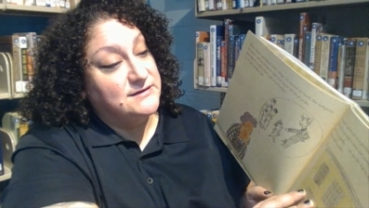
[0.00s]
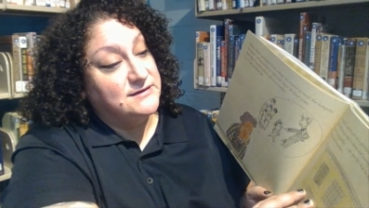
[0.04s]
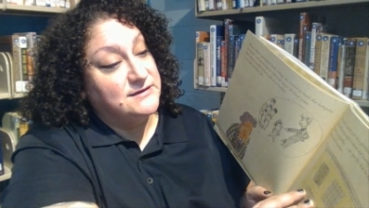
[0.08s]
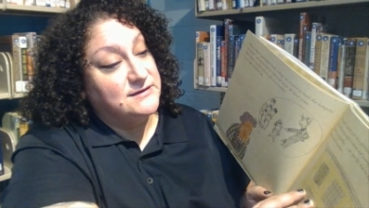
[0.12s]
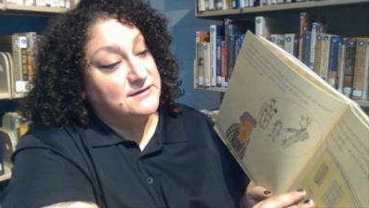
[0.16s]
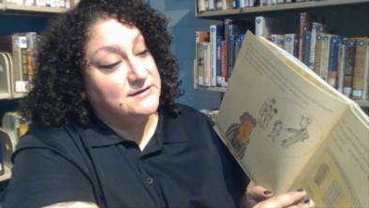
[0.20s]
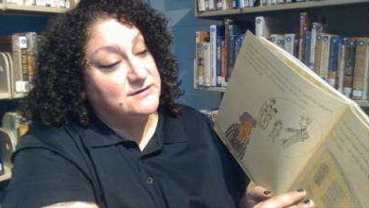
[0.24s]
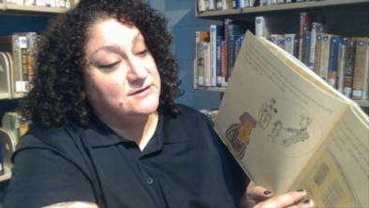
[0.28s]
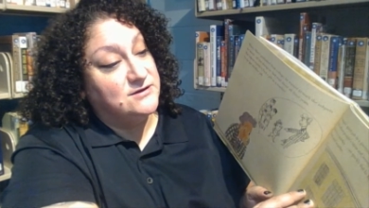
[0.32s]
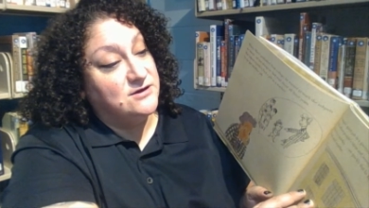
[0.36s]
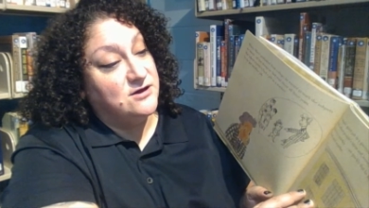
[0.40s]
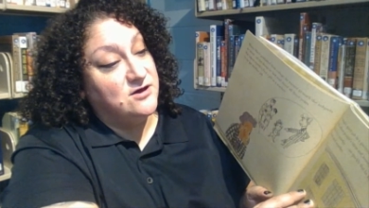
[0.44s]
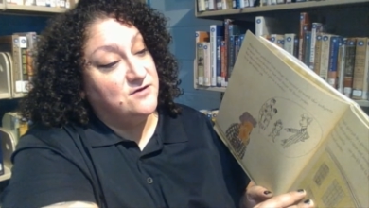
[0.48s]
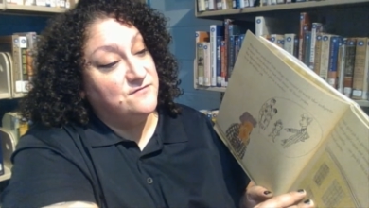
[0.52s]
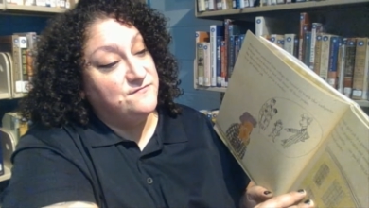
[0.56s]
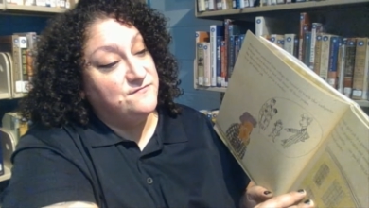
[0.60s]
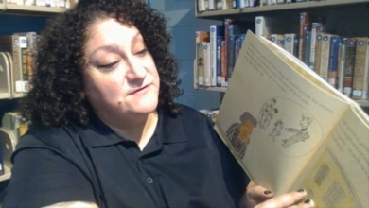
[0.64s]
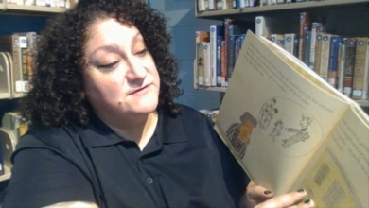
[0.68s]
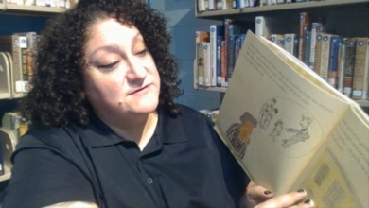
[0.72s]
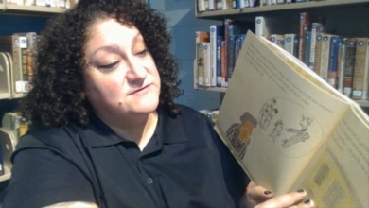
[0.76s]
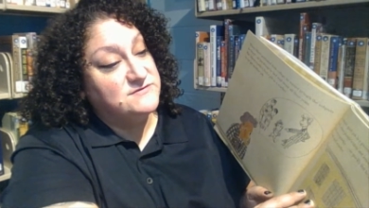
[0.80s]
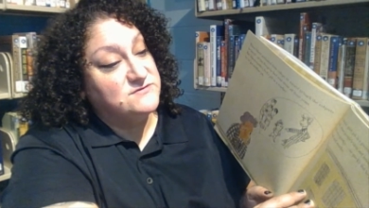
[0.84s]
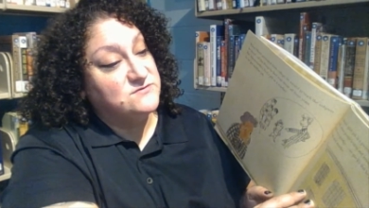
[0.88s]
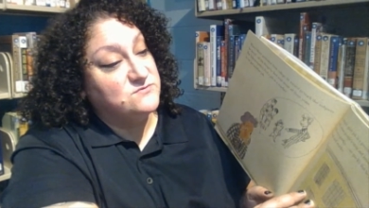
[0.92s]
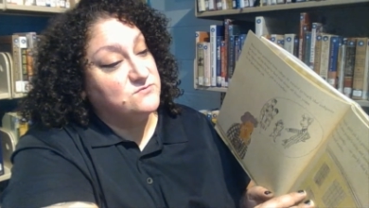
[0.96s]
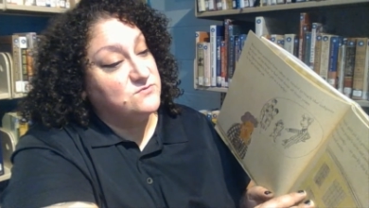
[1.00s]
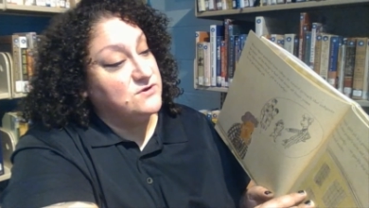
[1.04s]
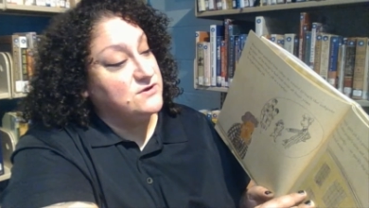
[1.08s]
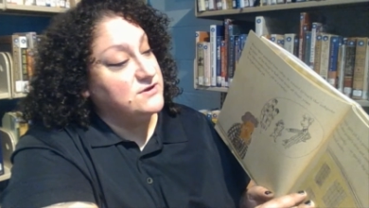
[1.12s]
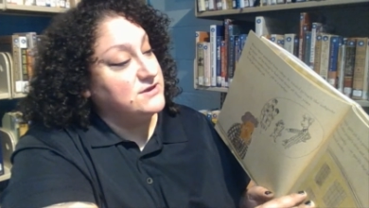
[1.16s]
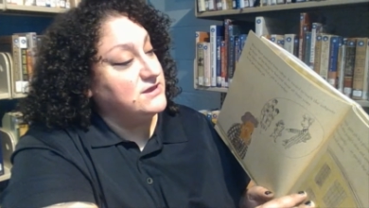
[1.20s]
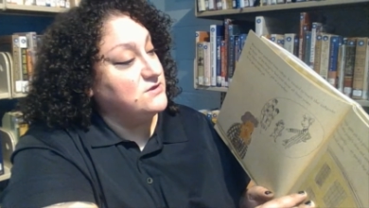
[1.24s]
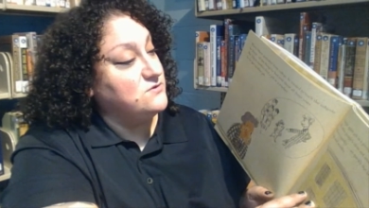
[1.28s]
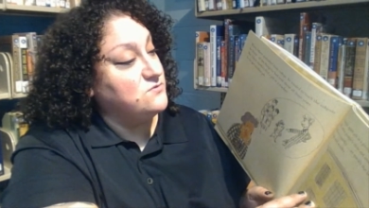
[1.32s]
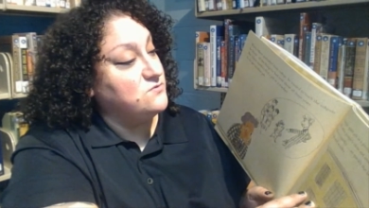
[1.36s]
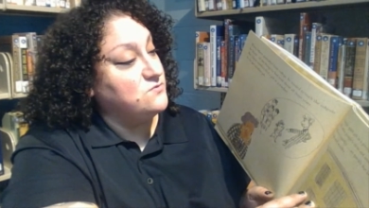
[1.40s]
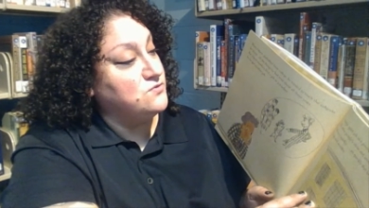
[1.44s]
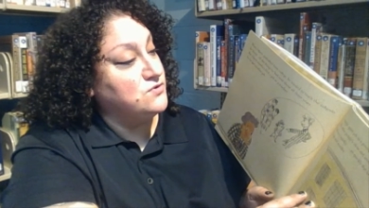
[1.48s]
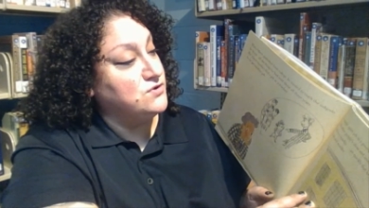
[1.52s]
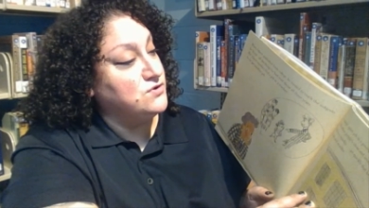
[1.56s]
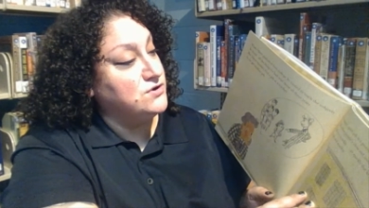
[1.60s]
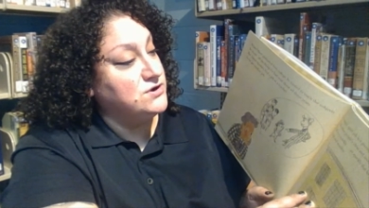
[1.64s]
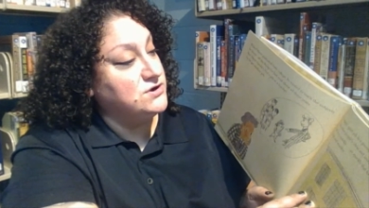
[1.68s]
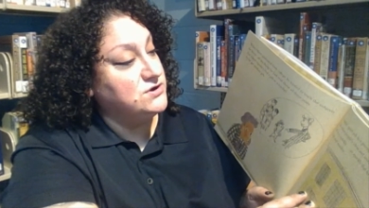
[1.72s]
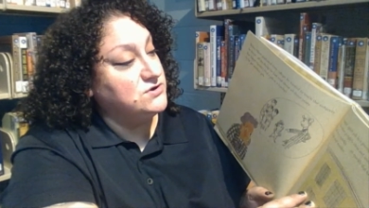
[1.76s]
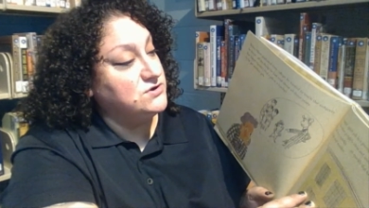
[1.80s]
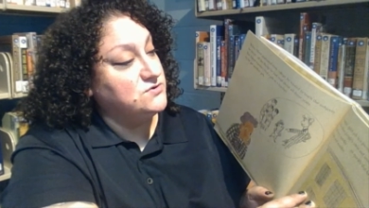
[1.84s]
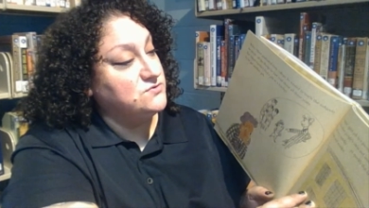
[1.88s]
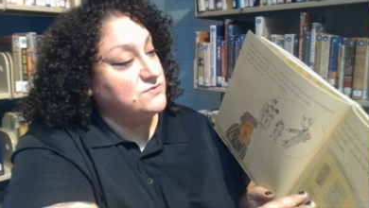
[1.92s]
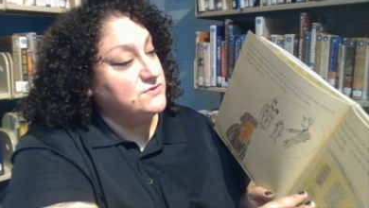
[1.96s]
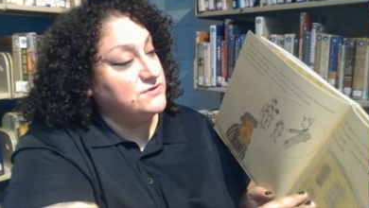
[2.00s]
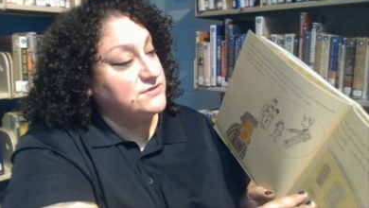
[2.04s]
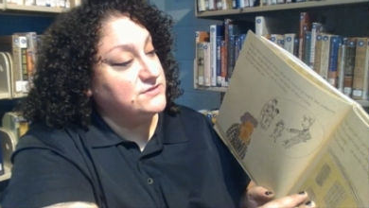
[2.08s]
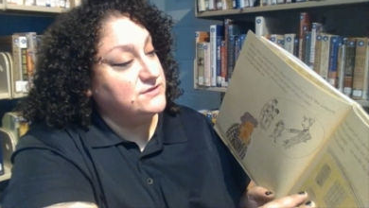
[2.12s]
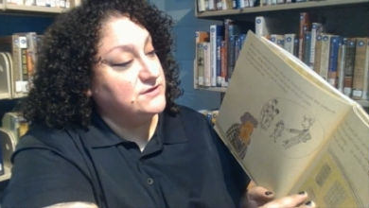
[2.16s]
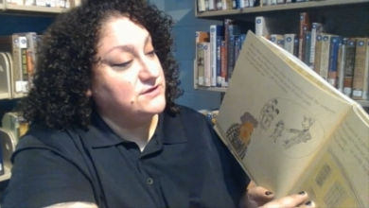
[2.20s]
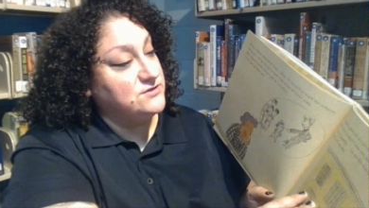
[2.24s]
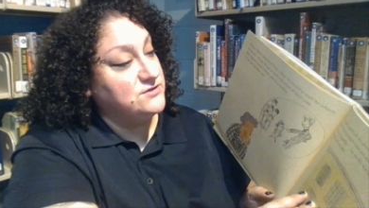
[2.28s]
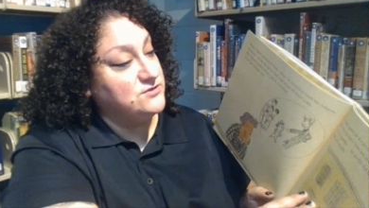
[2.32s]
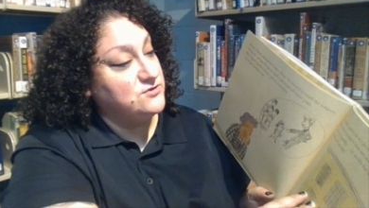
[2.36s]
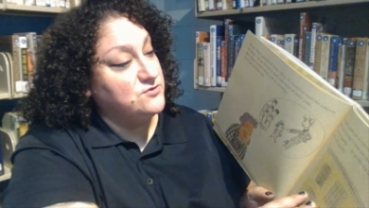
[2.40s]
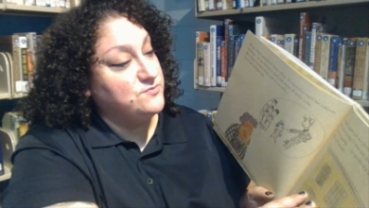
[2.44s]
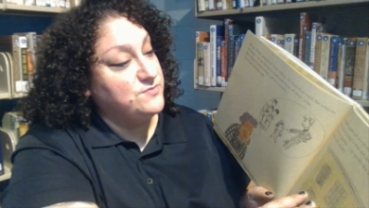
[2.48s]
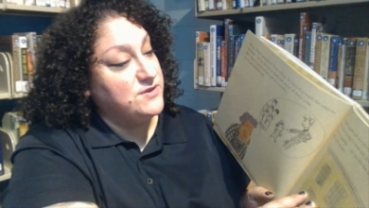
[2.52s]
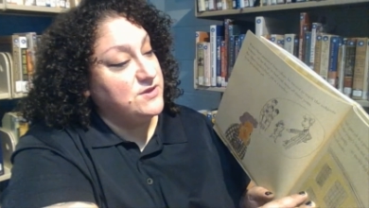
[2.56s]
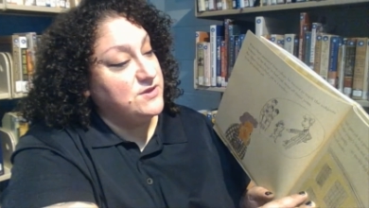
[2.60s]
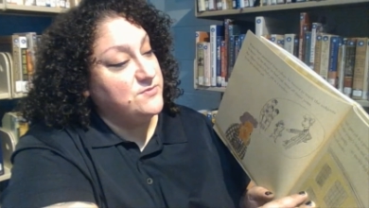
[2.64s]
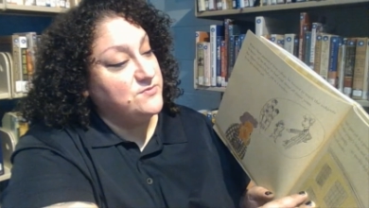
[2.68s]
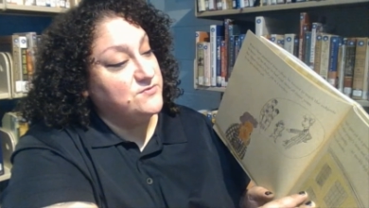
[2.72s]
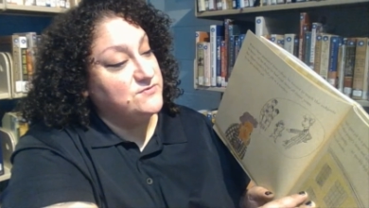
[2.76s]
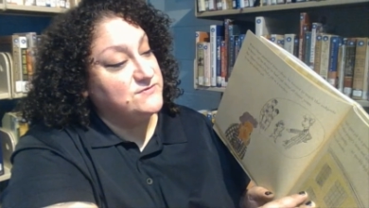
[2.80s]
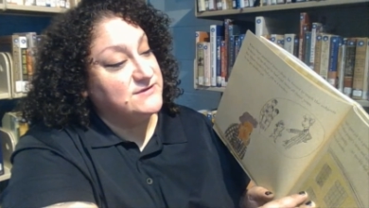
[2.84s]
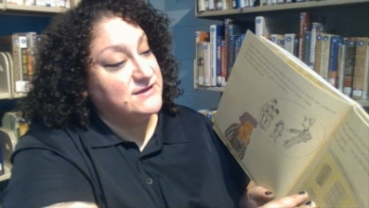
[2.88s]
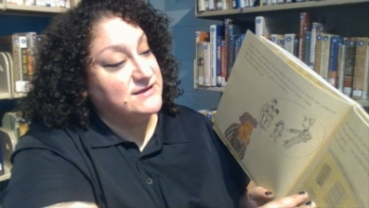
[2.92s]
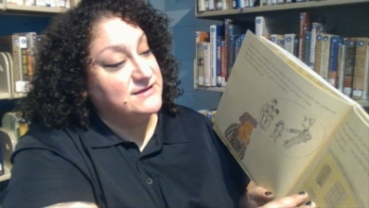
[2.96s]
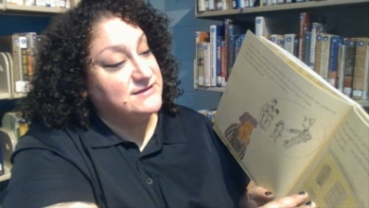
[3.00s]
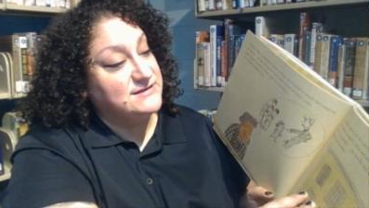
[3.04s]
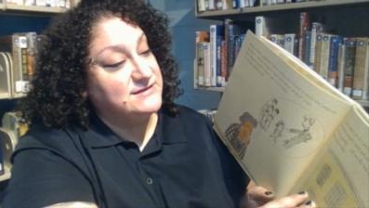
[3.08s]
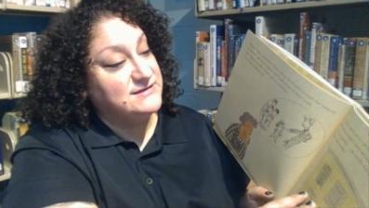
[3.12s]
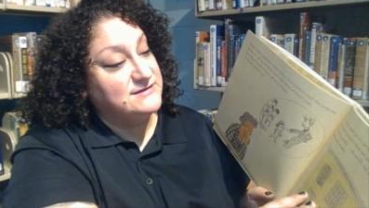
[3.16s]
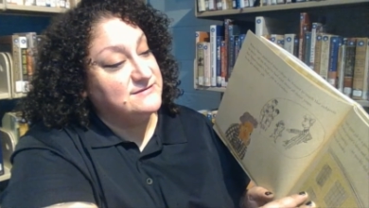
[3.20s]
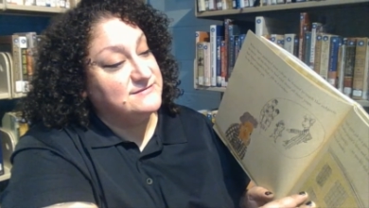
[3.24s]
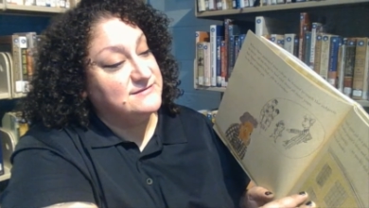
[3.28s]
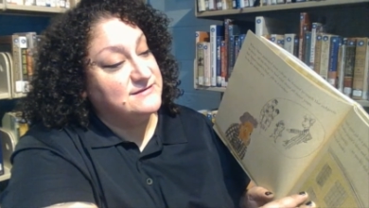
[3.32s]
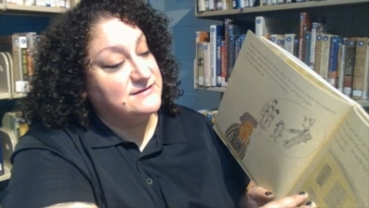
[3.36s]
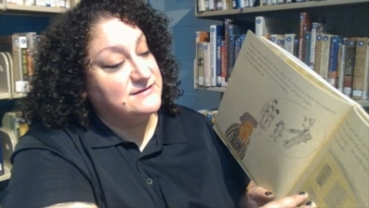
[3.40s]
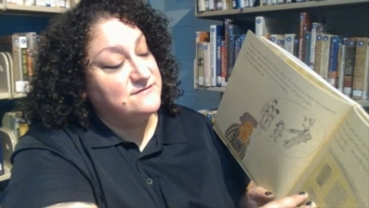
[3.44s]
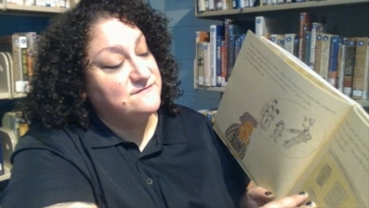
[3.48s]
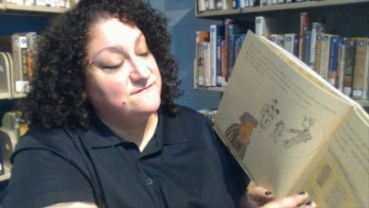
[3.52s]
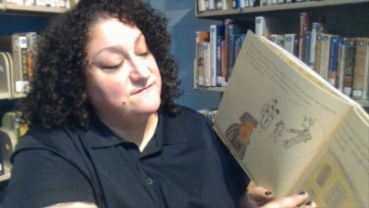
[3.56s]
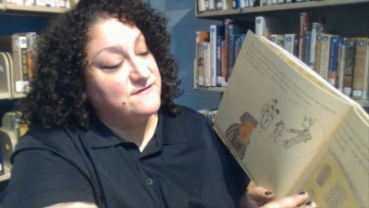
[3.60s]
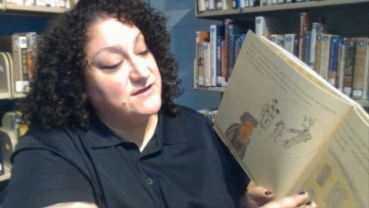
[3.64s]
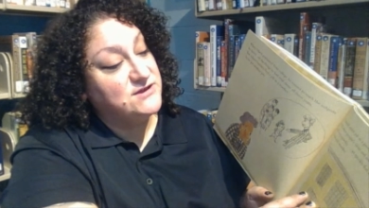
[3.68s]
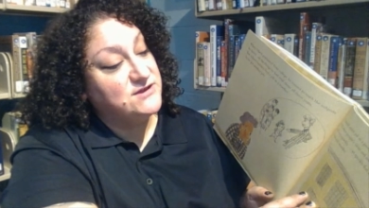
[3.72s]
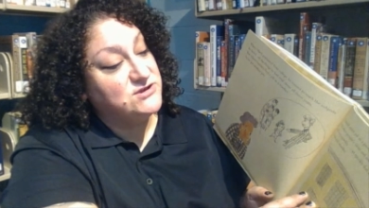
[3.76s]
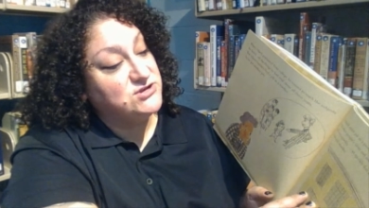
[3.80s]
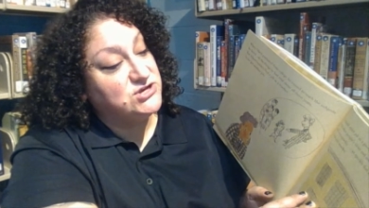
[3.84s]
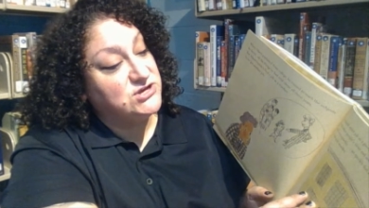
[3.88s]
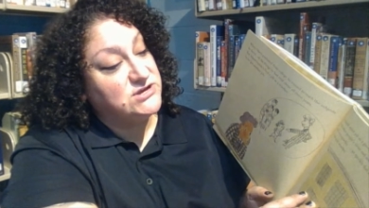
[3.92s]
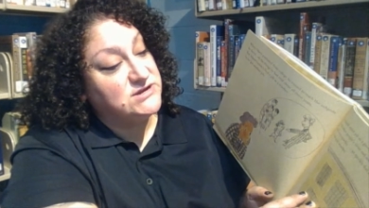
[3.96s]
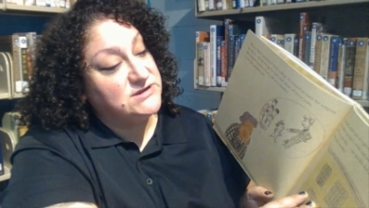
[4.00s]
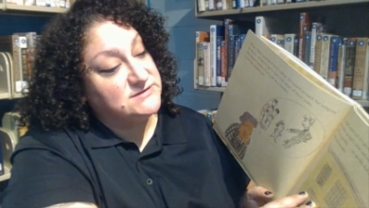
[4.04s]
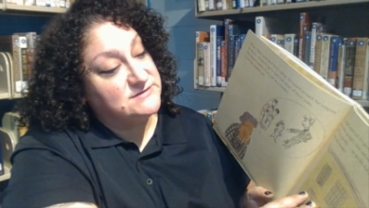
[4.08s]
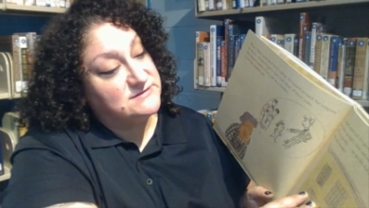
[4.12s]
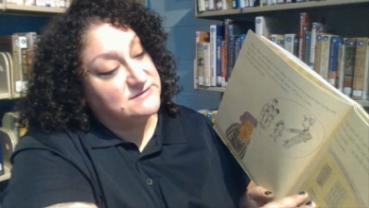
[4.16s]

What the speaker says: An office where he worked with other people's ideals and inventions.